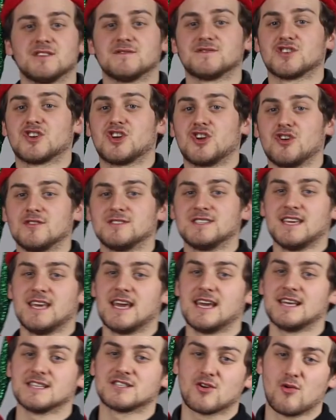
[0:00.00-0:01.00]
of
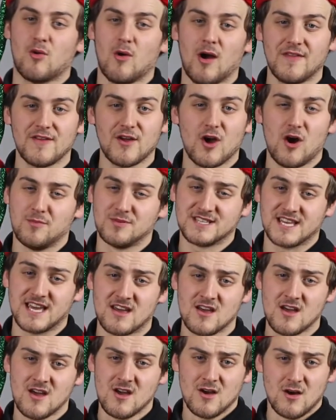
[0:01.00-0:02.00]
security is quite the
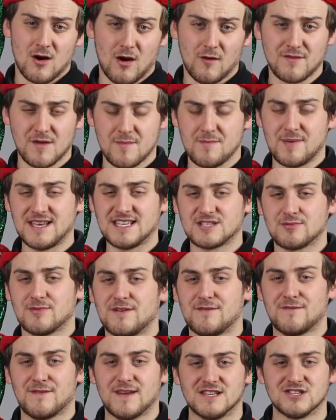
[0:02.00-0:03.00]
opposite of the beast
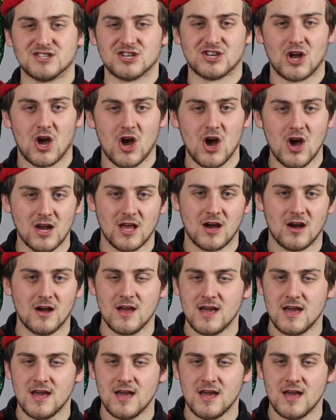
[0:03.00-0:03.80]
we featured earlier.